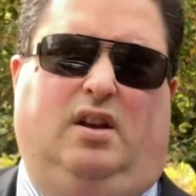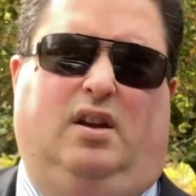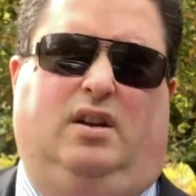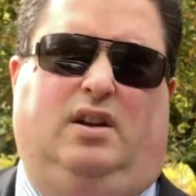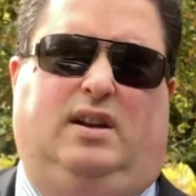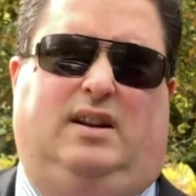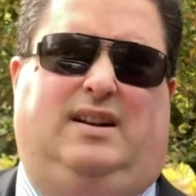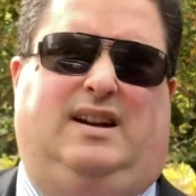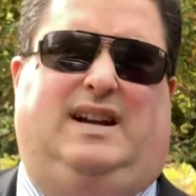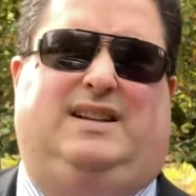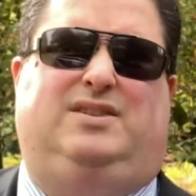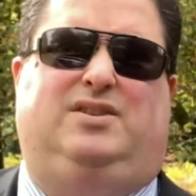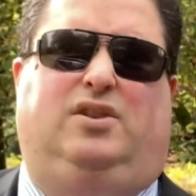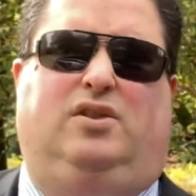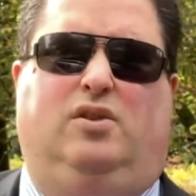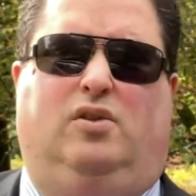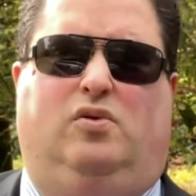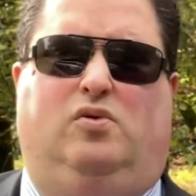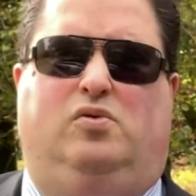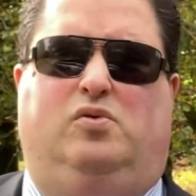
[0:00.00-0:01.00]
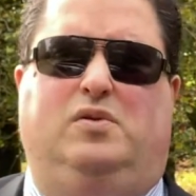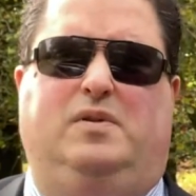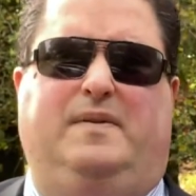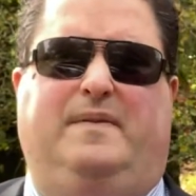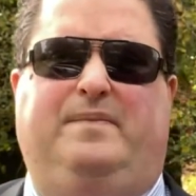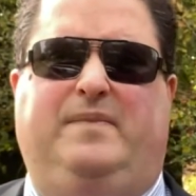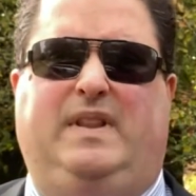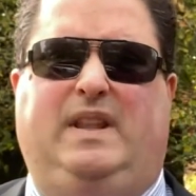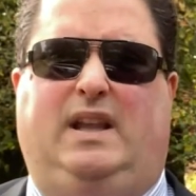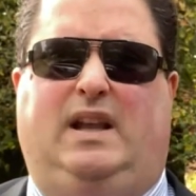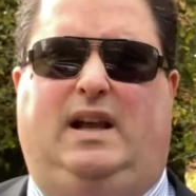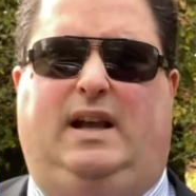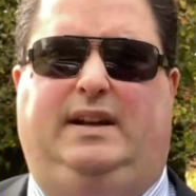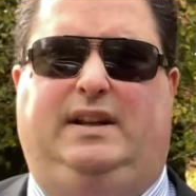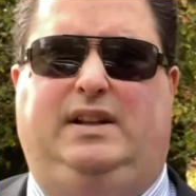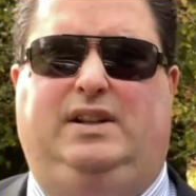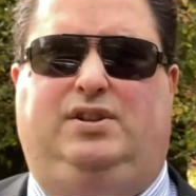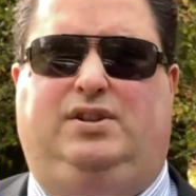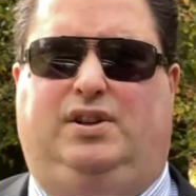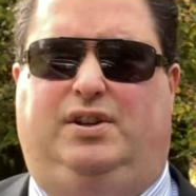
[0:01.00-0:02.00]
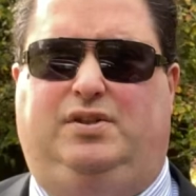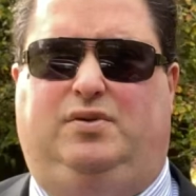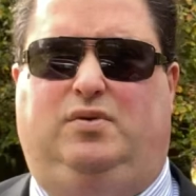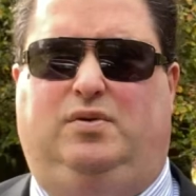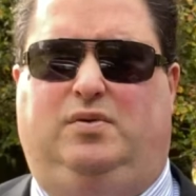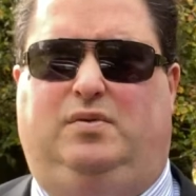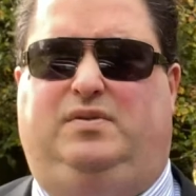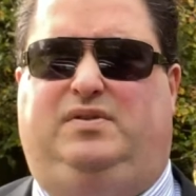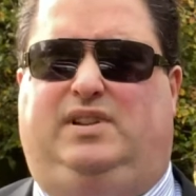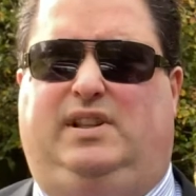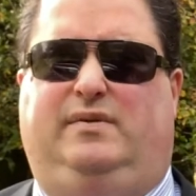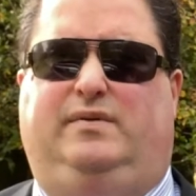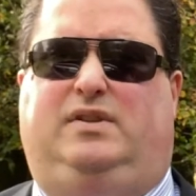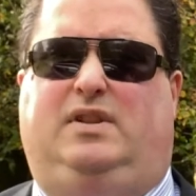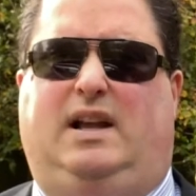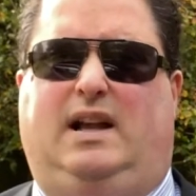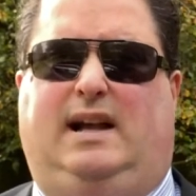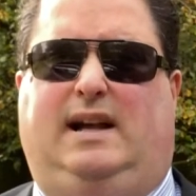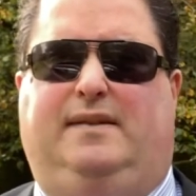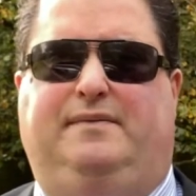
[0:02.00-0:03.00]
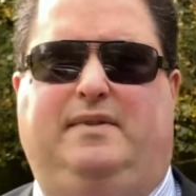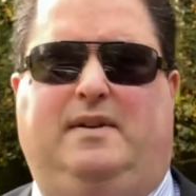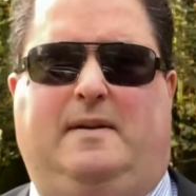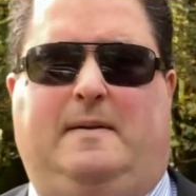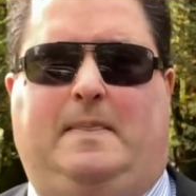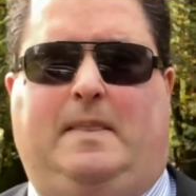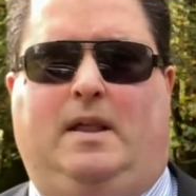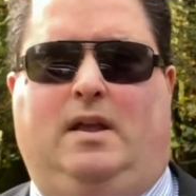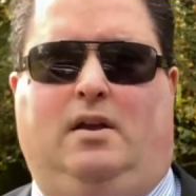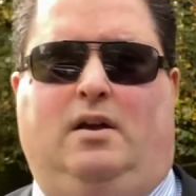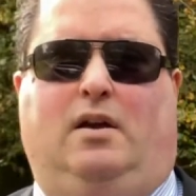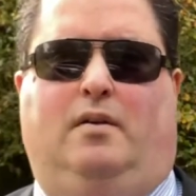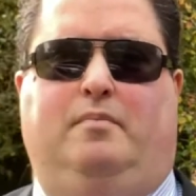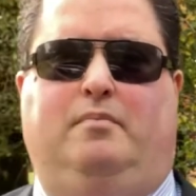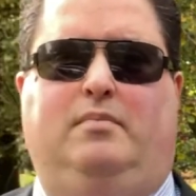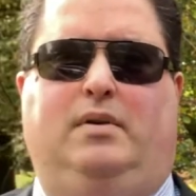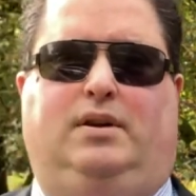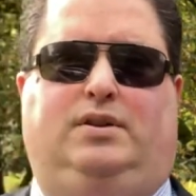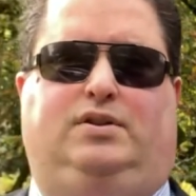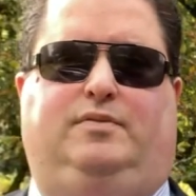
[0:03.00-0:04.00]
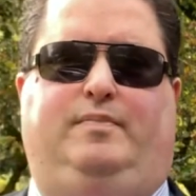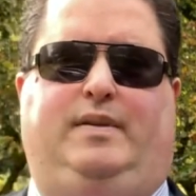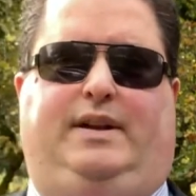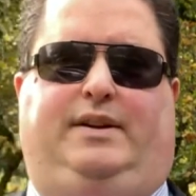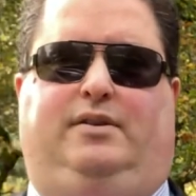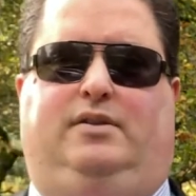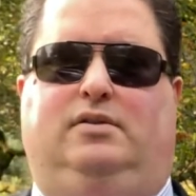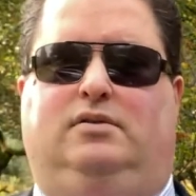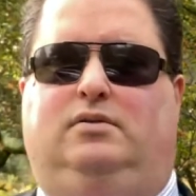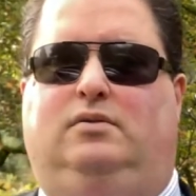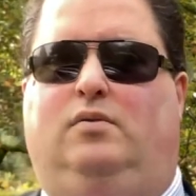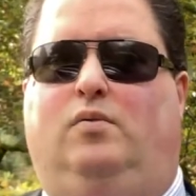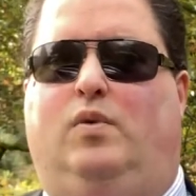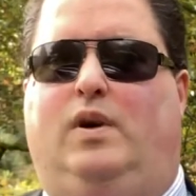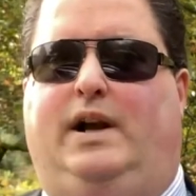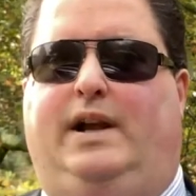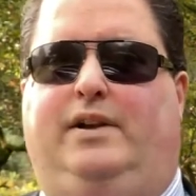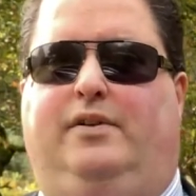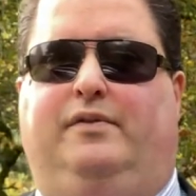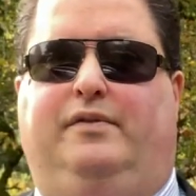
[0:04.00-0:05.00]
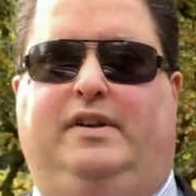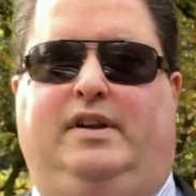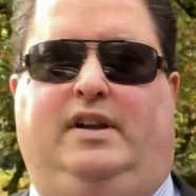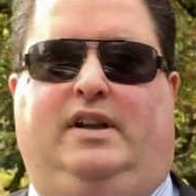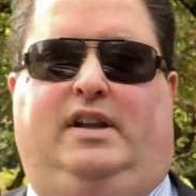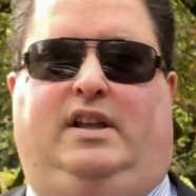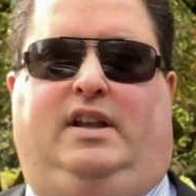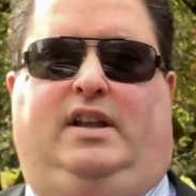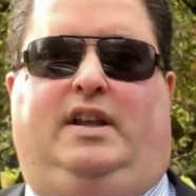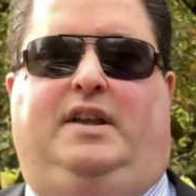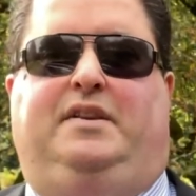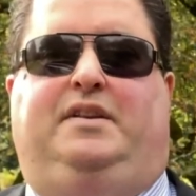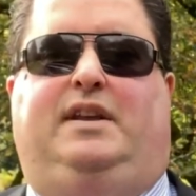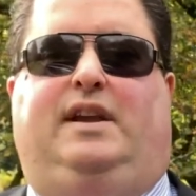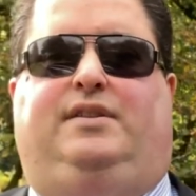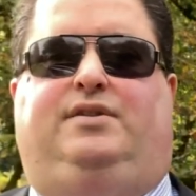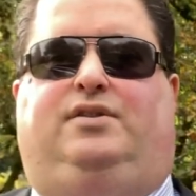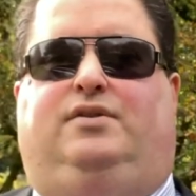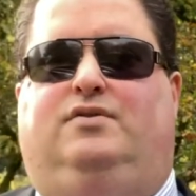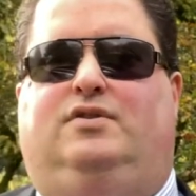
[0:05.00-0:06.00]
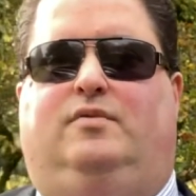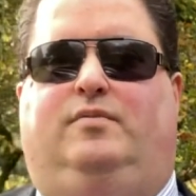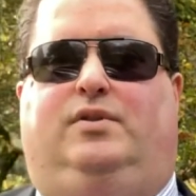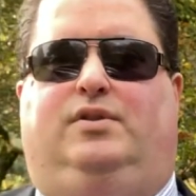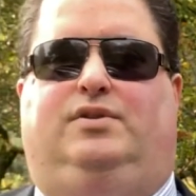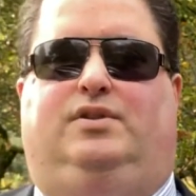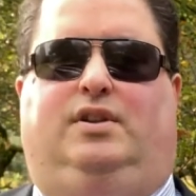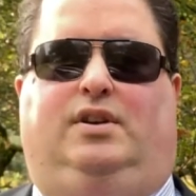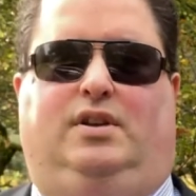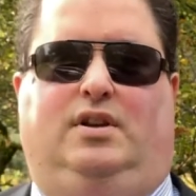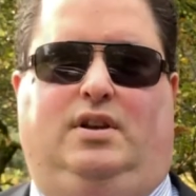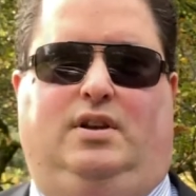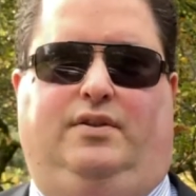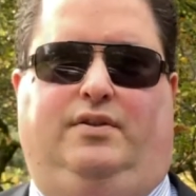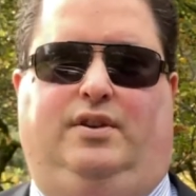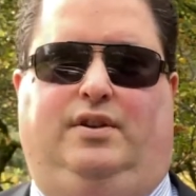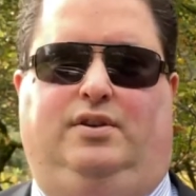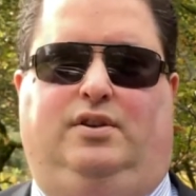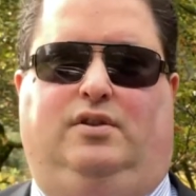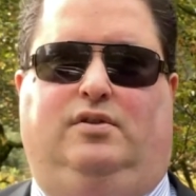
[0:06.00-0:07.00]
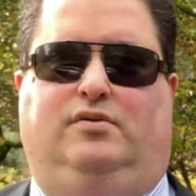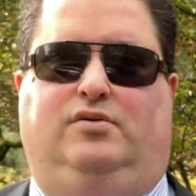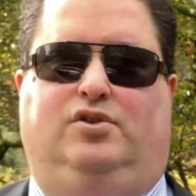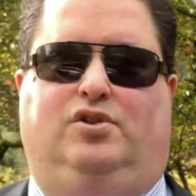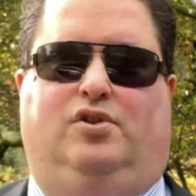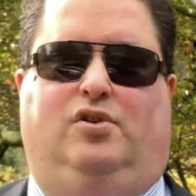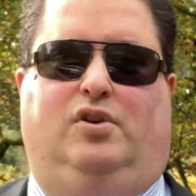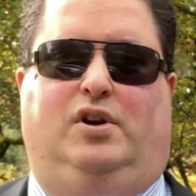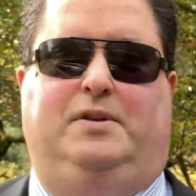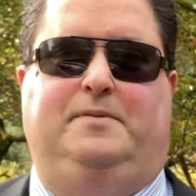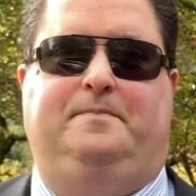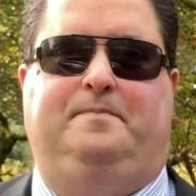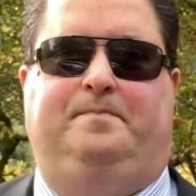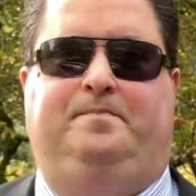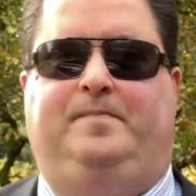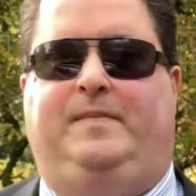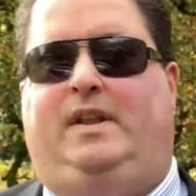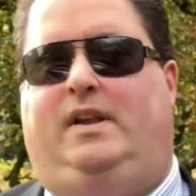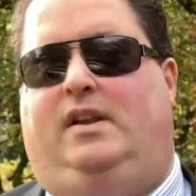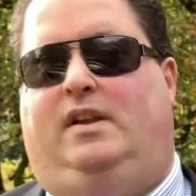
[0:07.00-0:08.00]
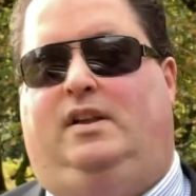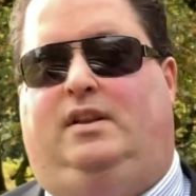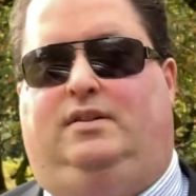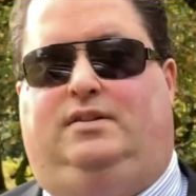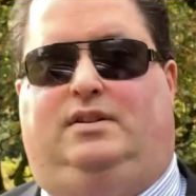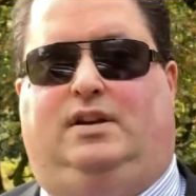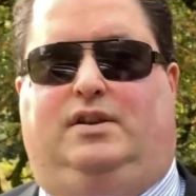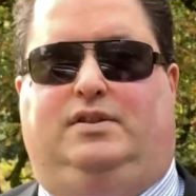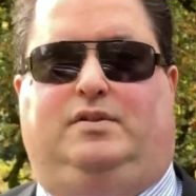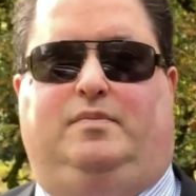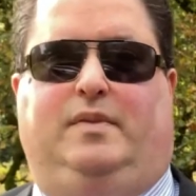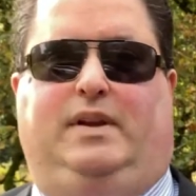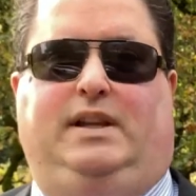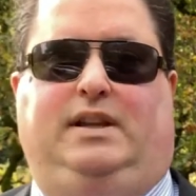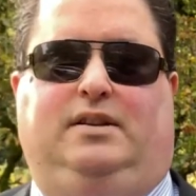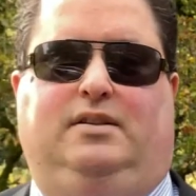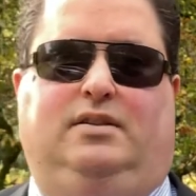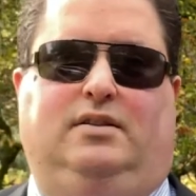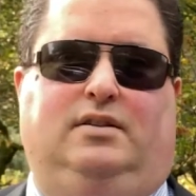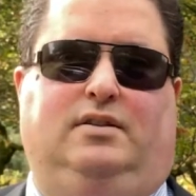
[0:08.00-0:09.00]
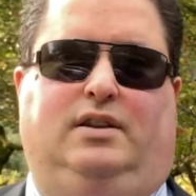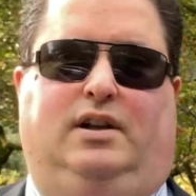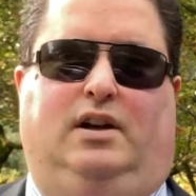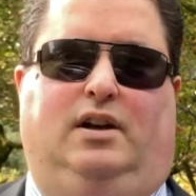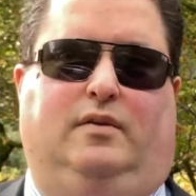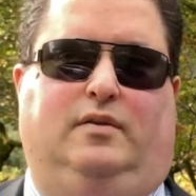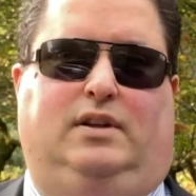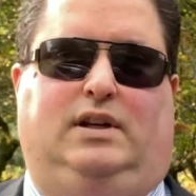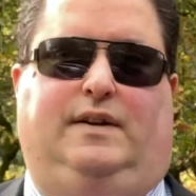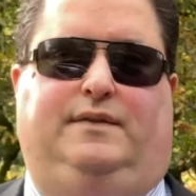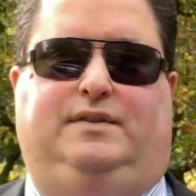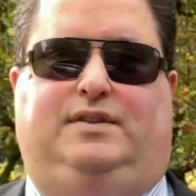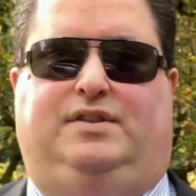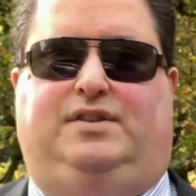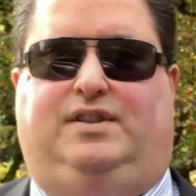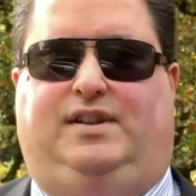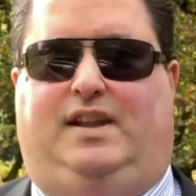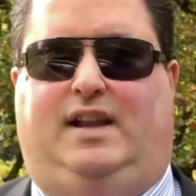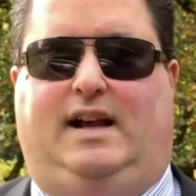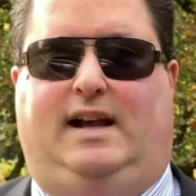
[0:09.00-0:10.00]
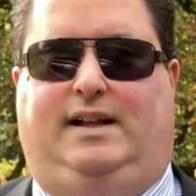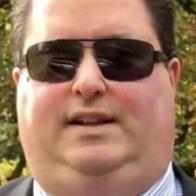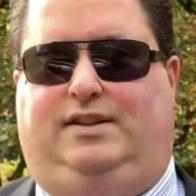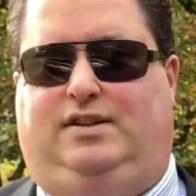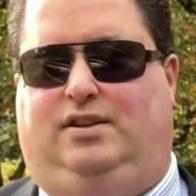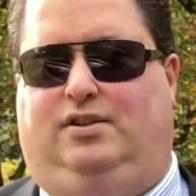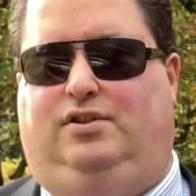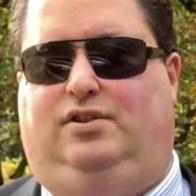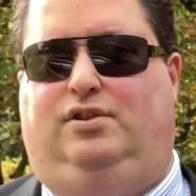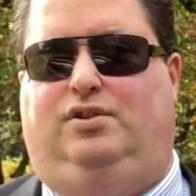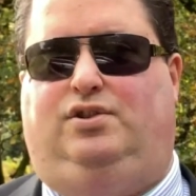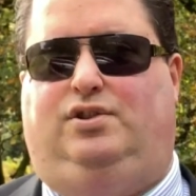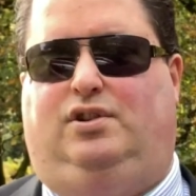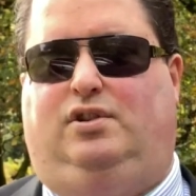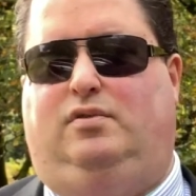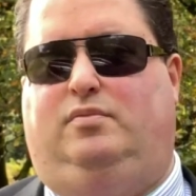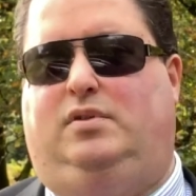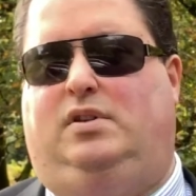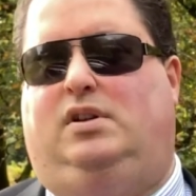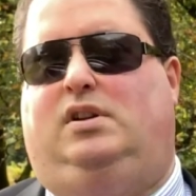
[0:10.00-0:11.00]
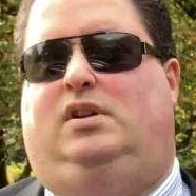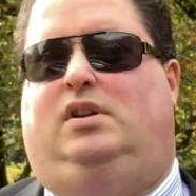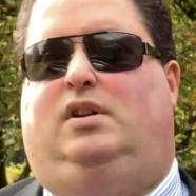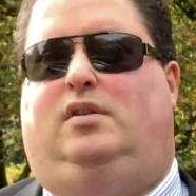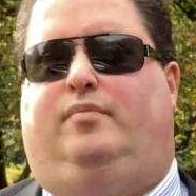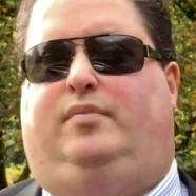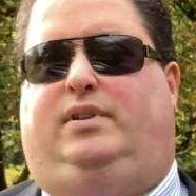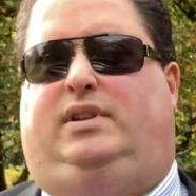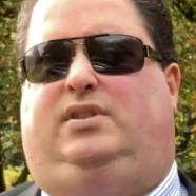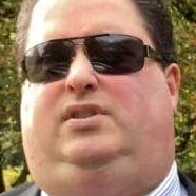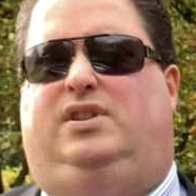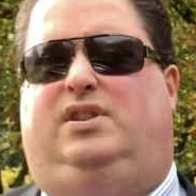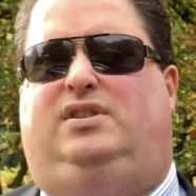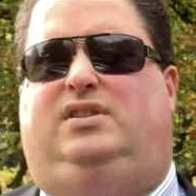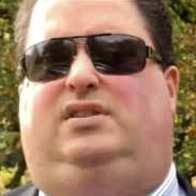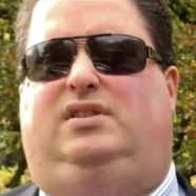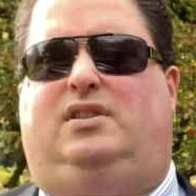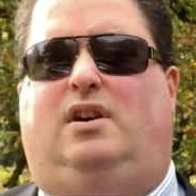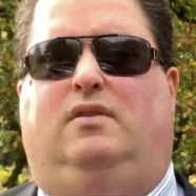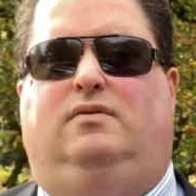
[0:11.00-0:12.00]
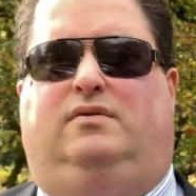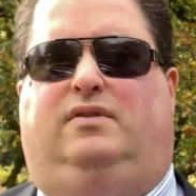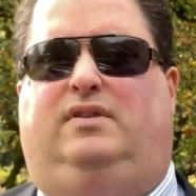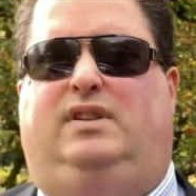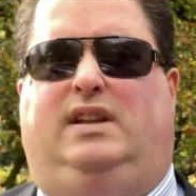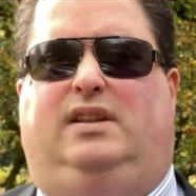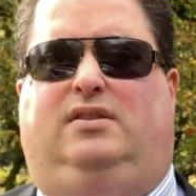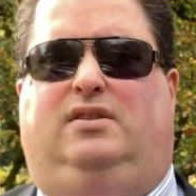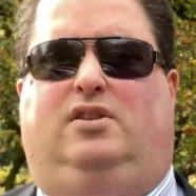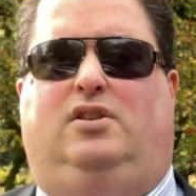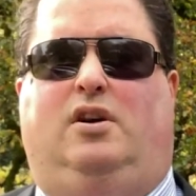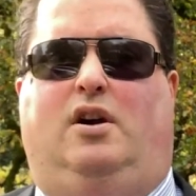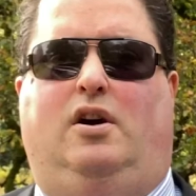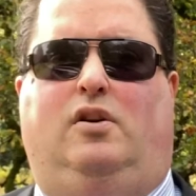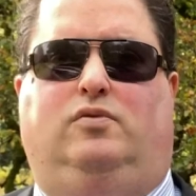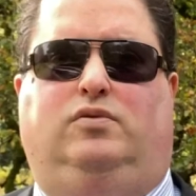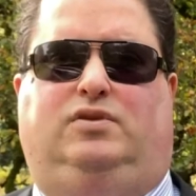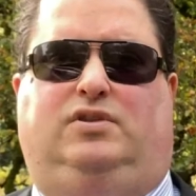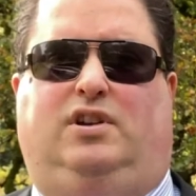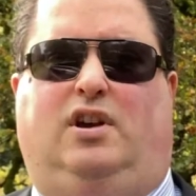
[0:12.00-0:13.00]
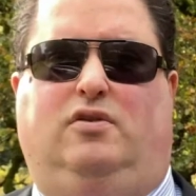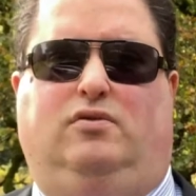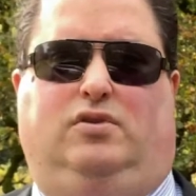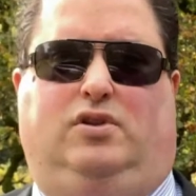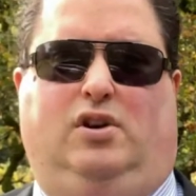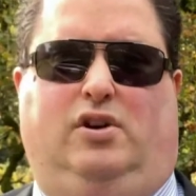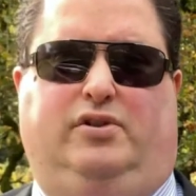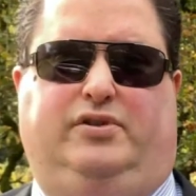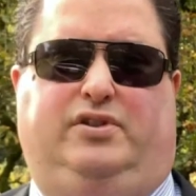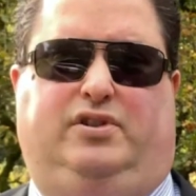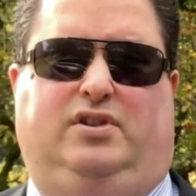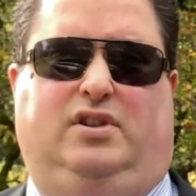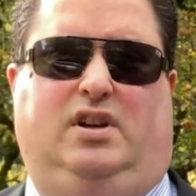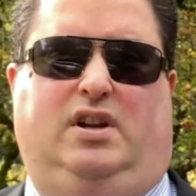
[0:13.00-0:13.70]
classical, and it just seems to have a much better way of getting the music that you enjoy. Does mean that I'm going to have to see ads in YouTube, but I just don't think the whole total cost,